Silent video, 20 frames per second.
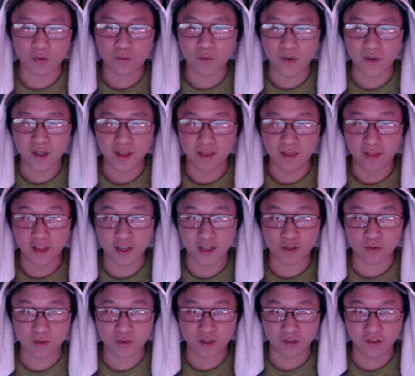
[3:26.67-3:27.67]

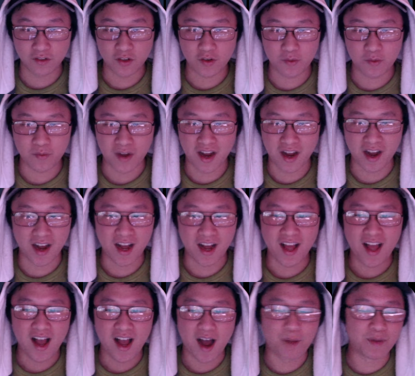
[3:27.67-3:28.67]
this was a little,
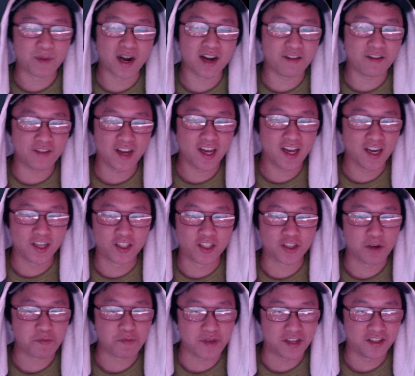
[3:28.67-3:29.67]
I'm not even going to
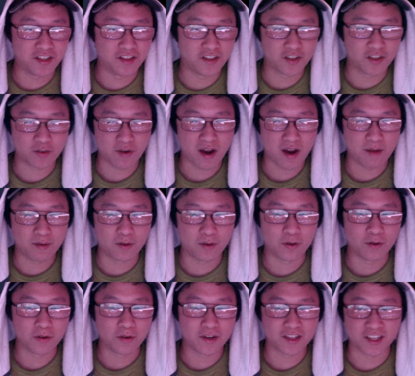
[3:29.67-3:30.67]
jump into this rabbit
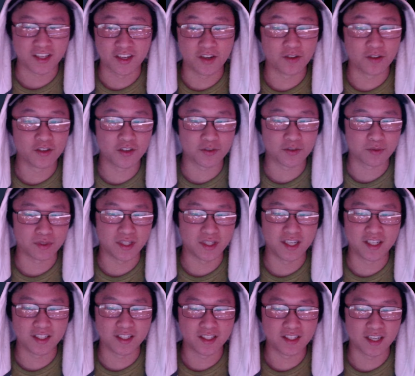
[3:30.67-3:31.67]
hole because I know this is
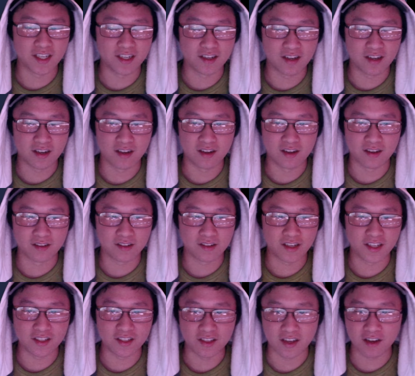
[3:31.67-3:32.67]
related to 10
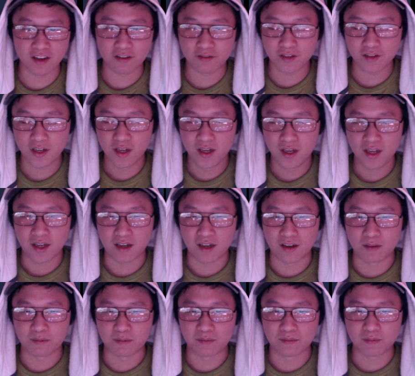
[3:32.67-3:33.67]
KTF.
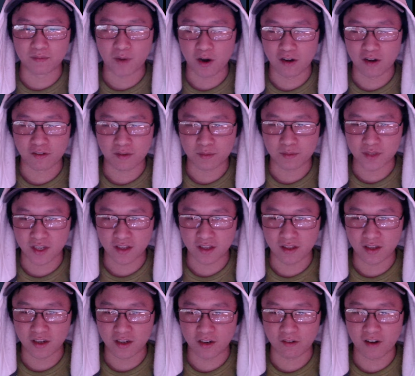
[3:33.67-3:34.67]
Pardon if I'm saying
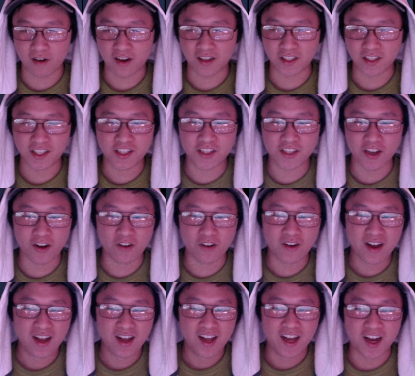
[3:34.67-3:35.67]
that incorrectly.
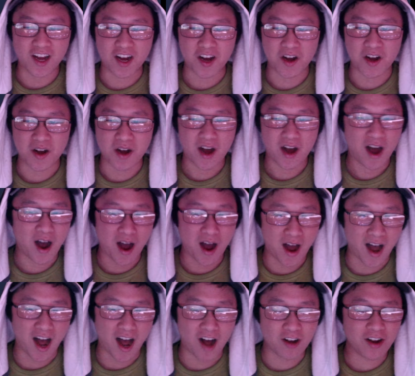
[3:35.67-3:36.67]
So,
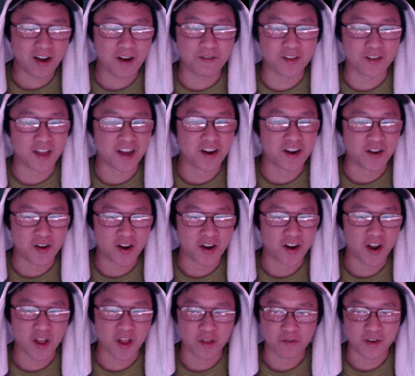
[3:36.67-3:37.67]
I'll cover that in
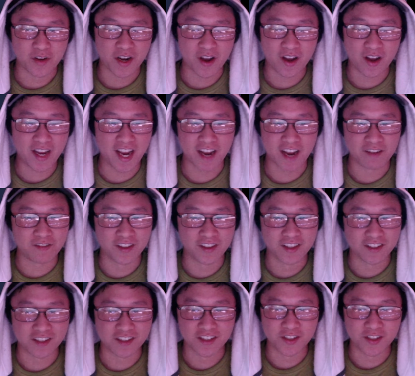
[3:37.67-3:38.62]
another video. I can't fit this